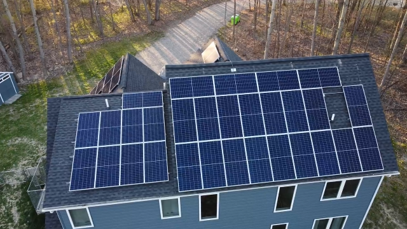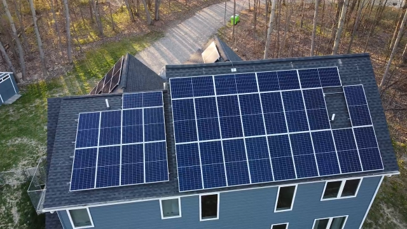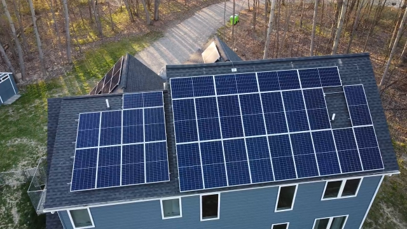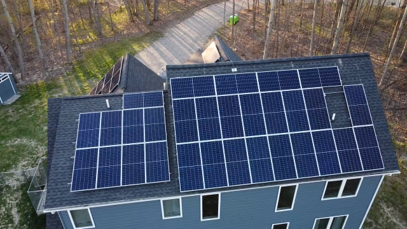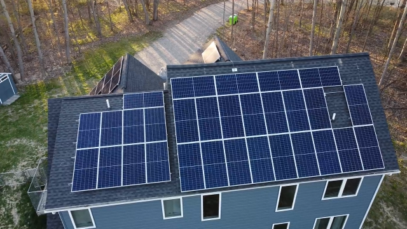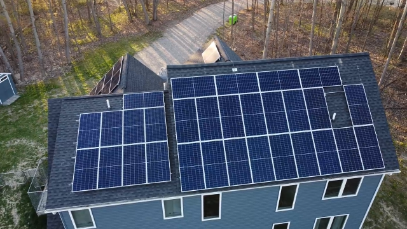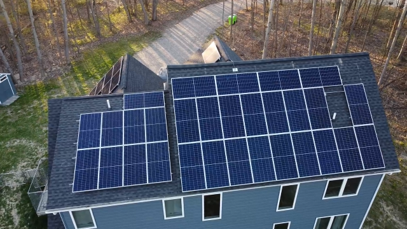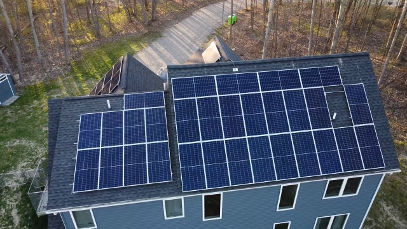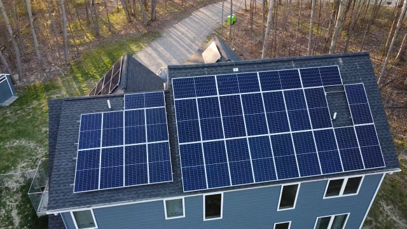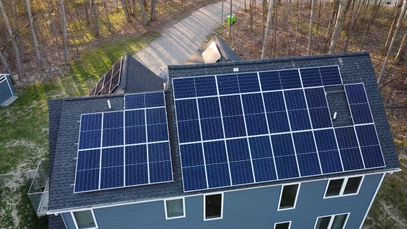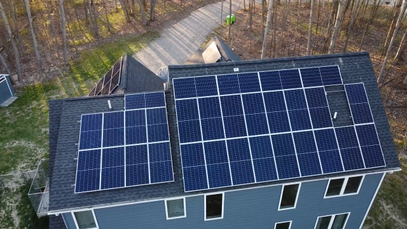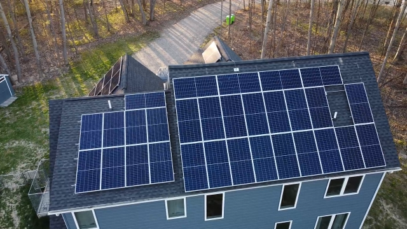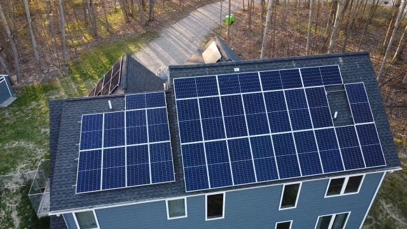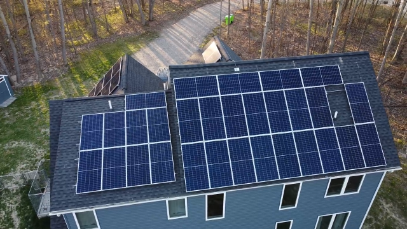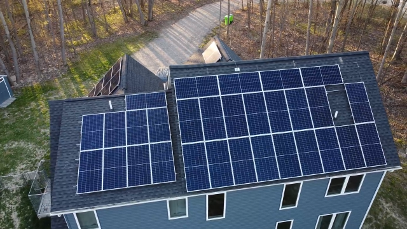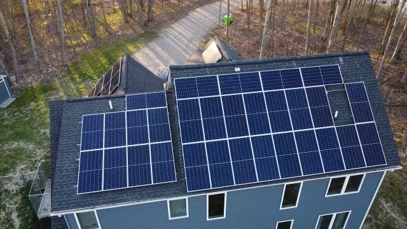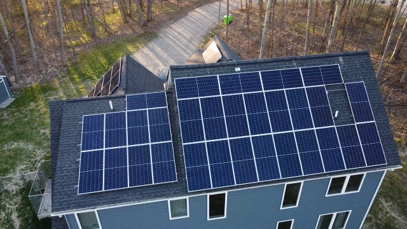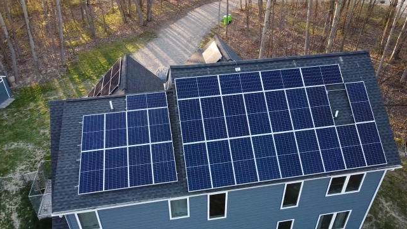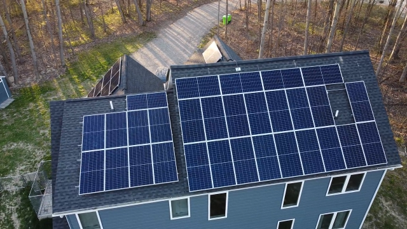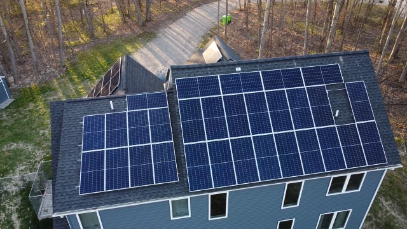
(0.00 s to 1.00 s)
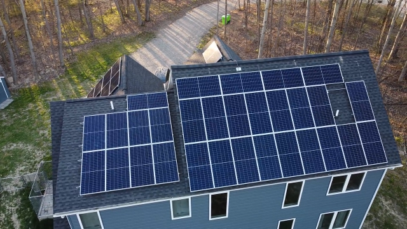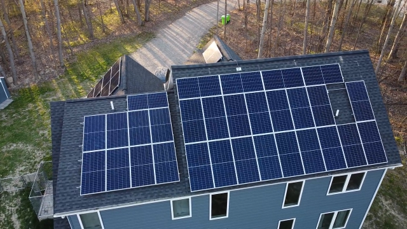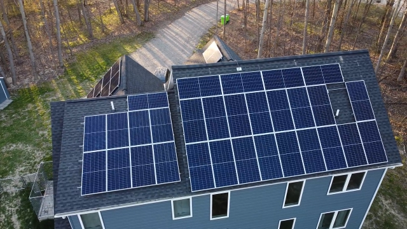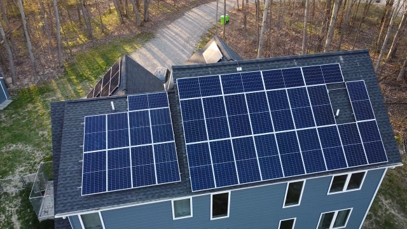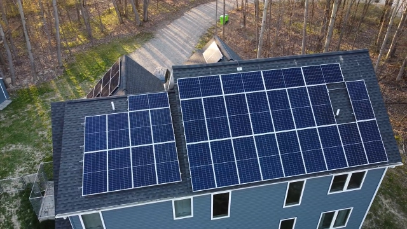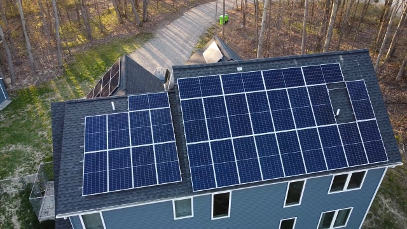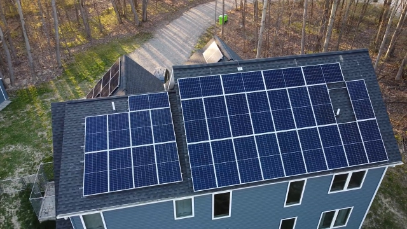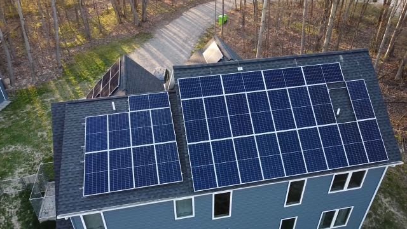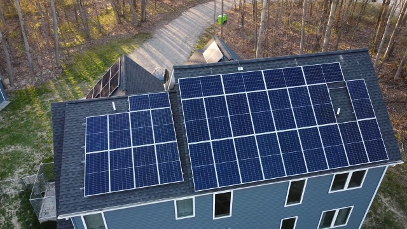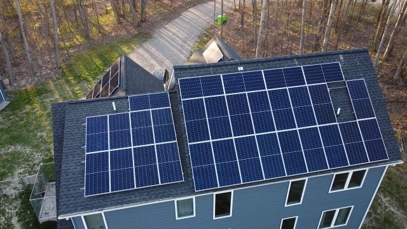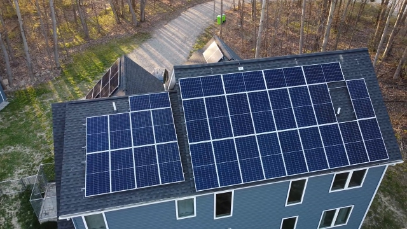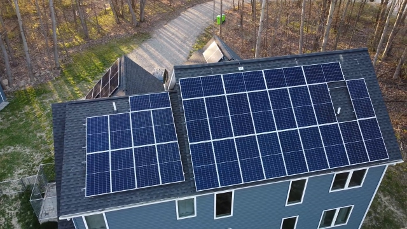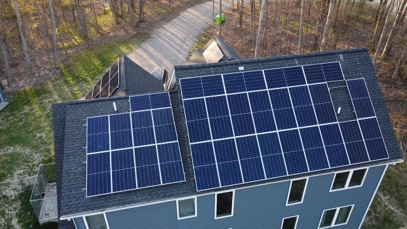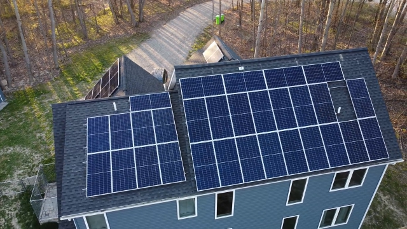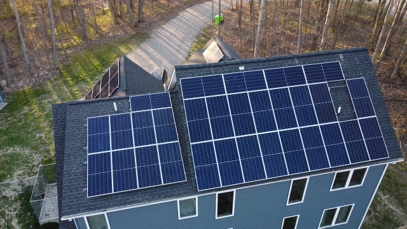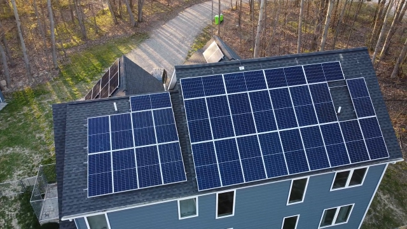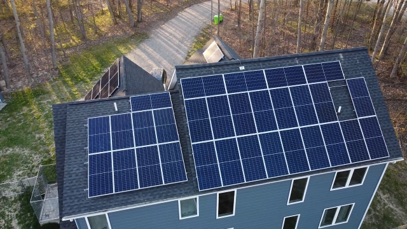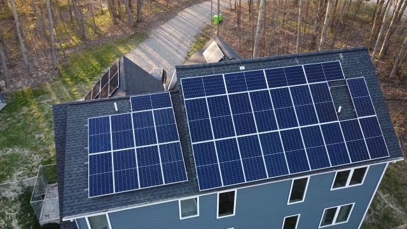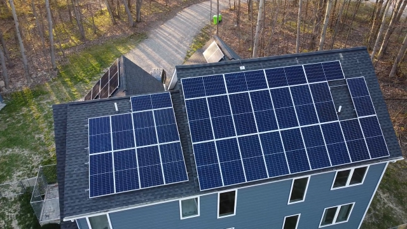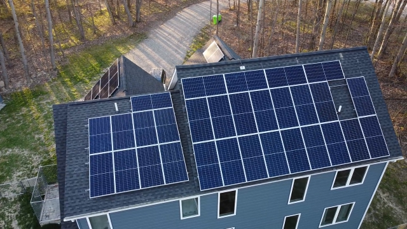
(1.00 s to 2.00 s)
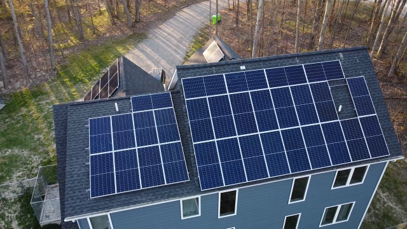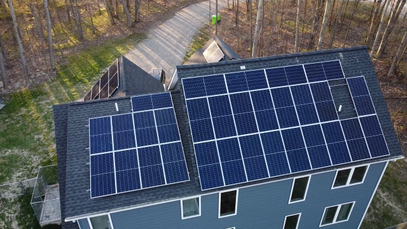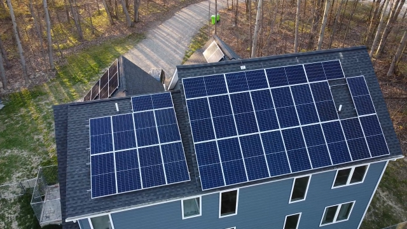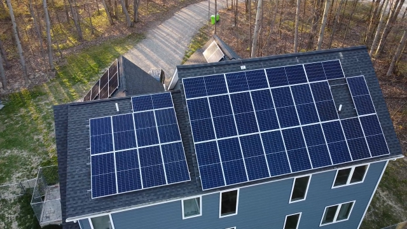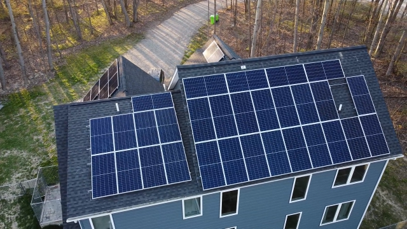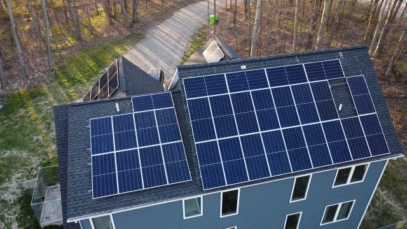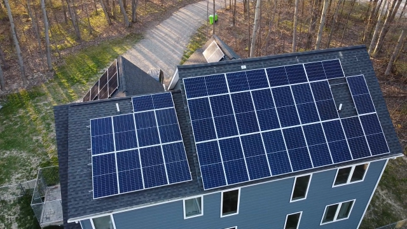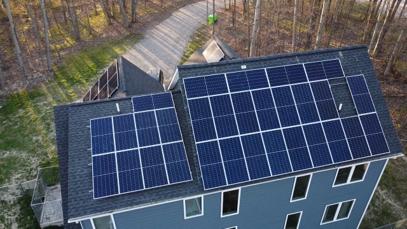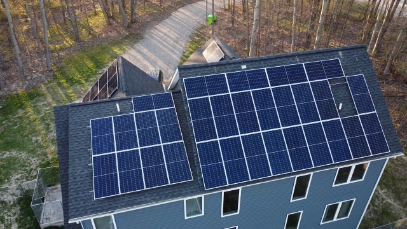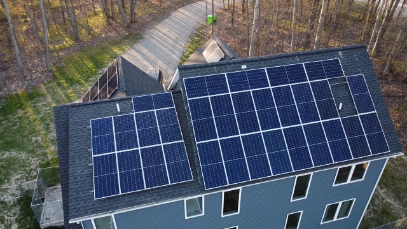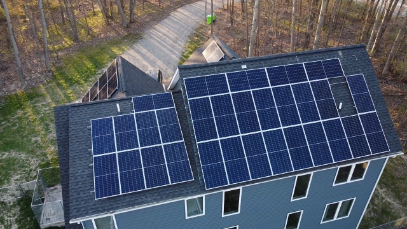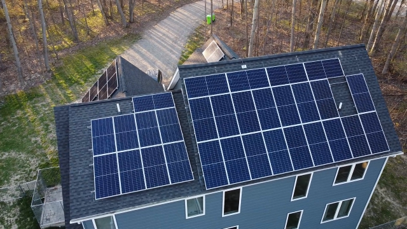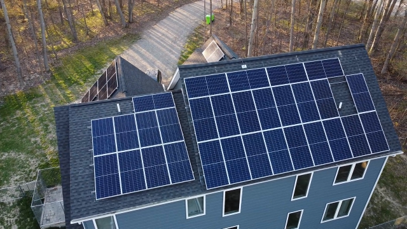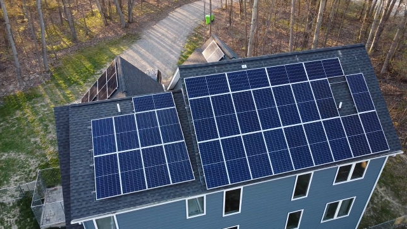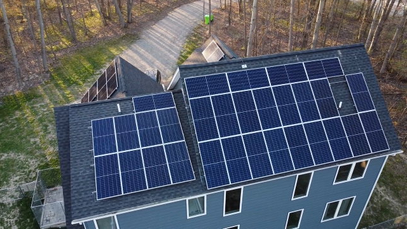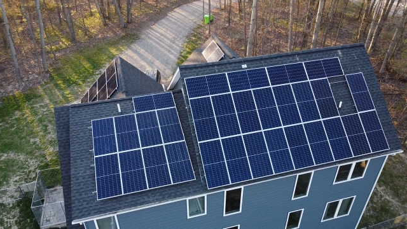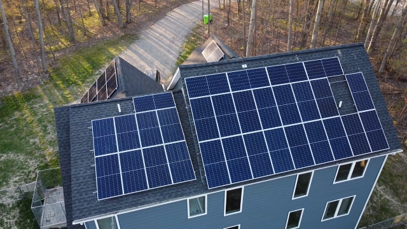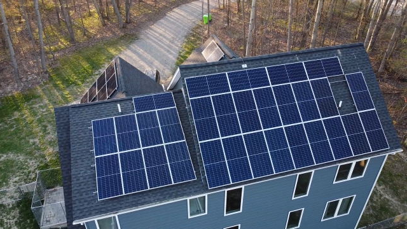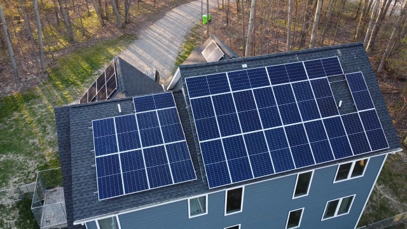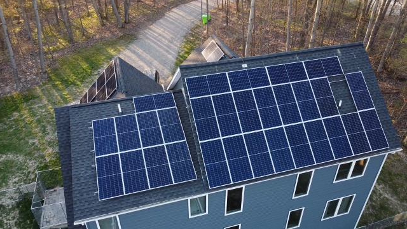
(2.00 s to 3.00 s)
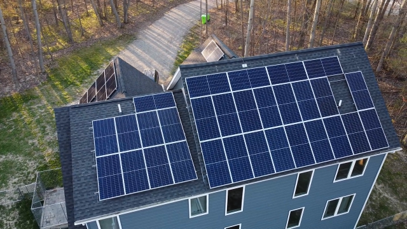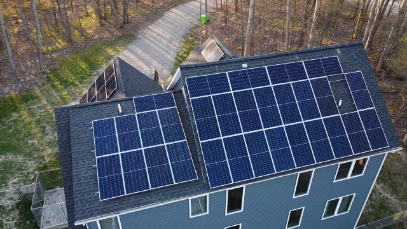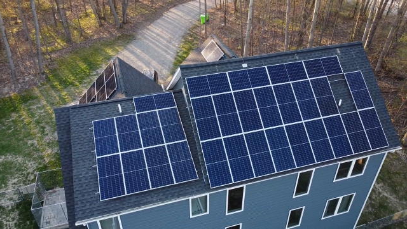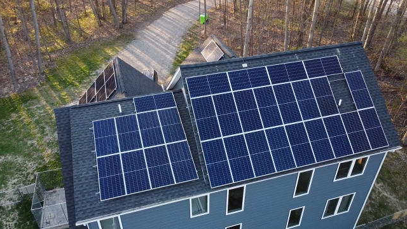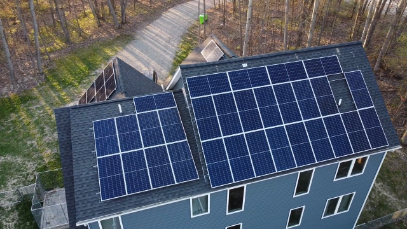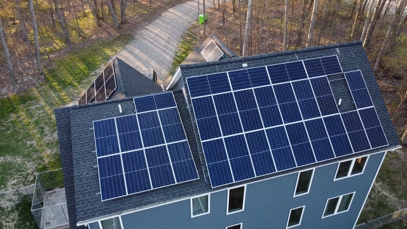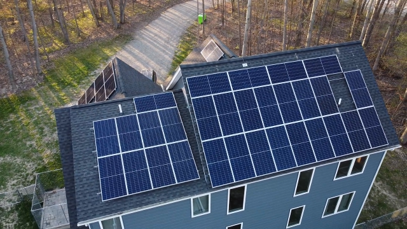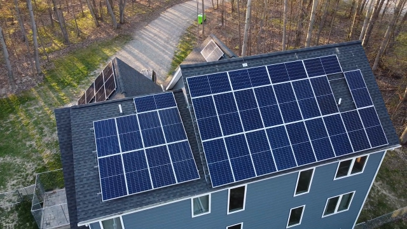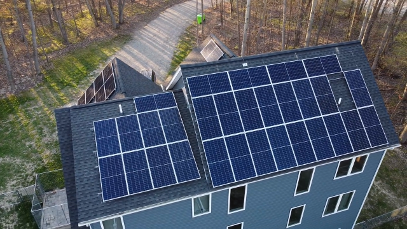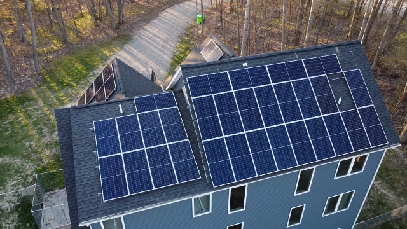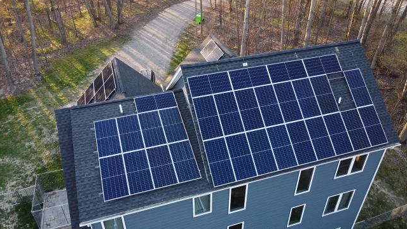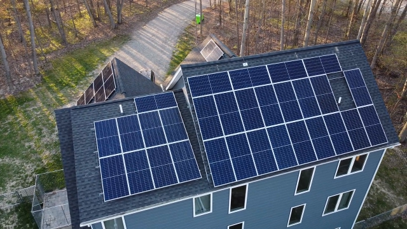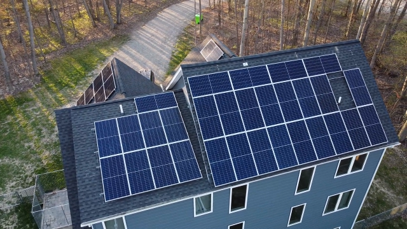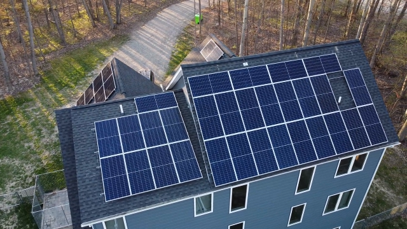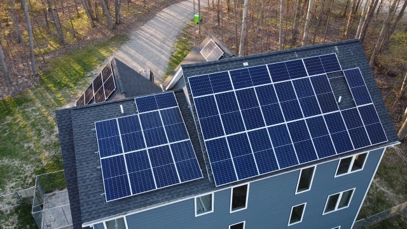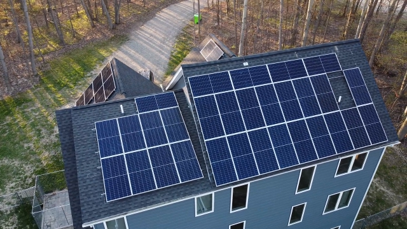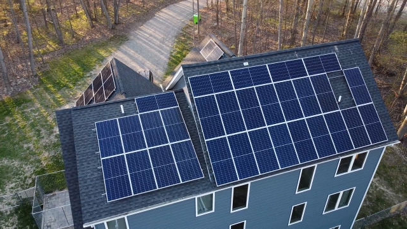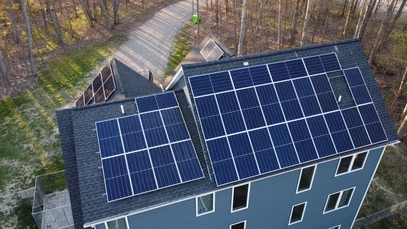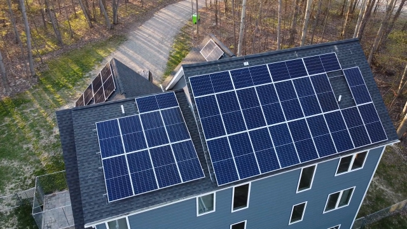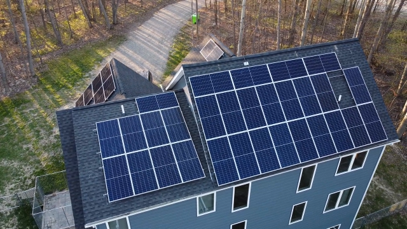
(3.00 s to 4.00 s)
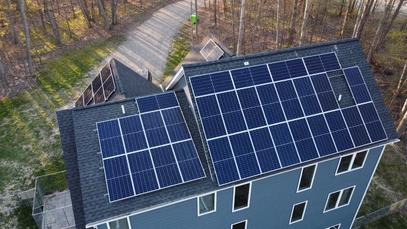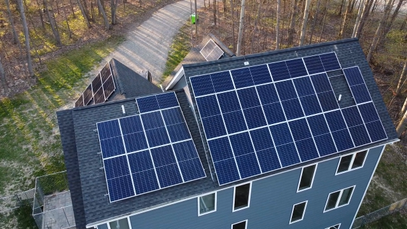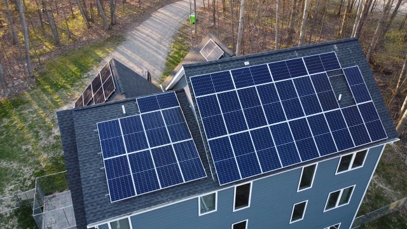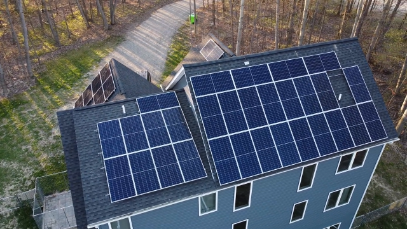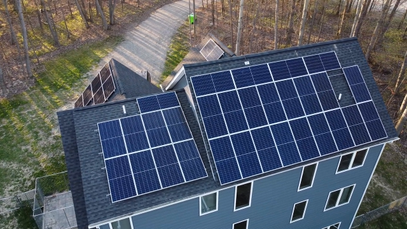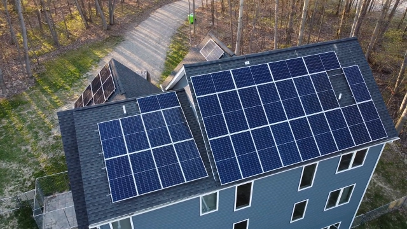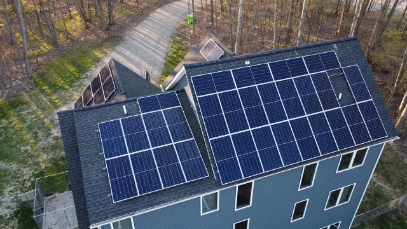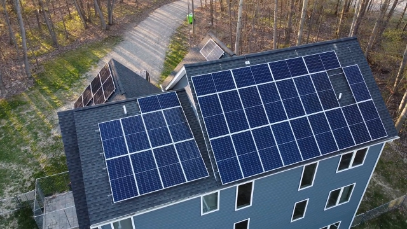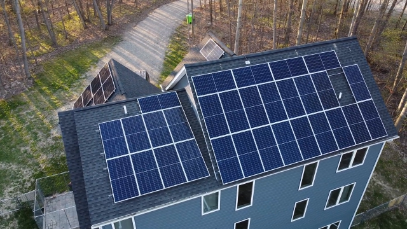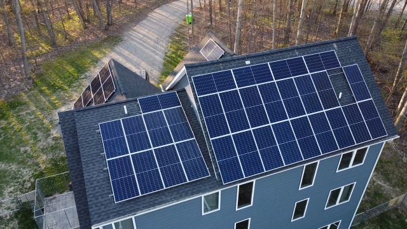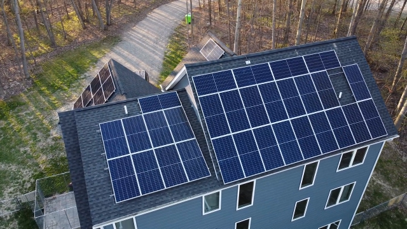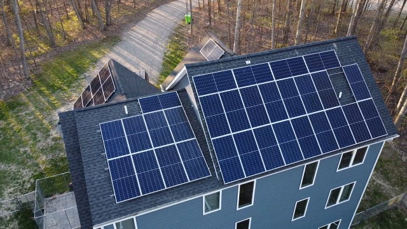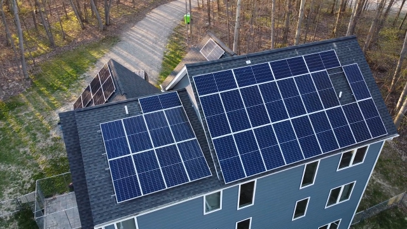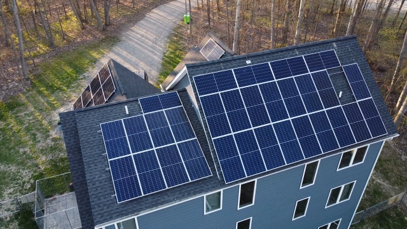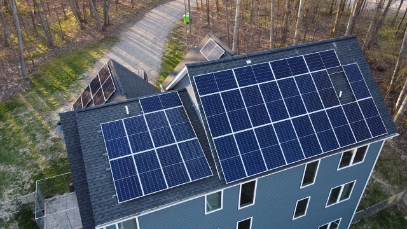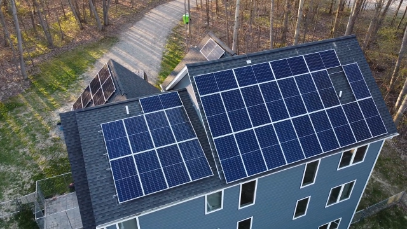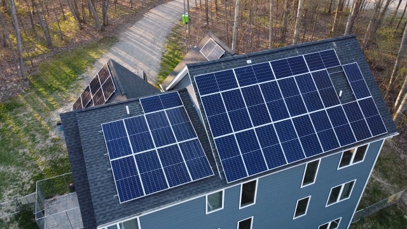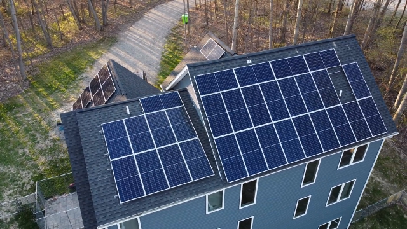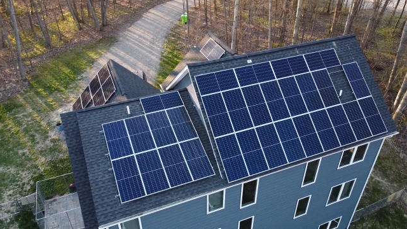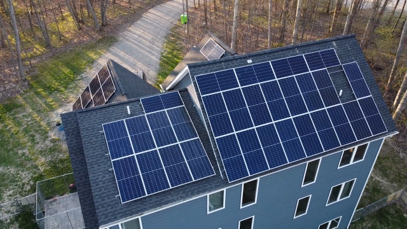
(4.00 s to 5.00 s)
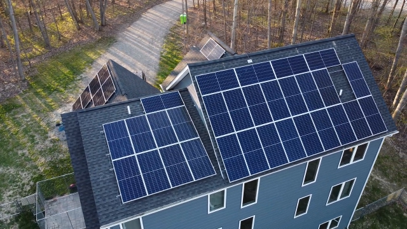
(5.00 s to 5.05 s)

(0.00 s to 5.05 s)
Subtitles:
[unreadable: no face in view]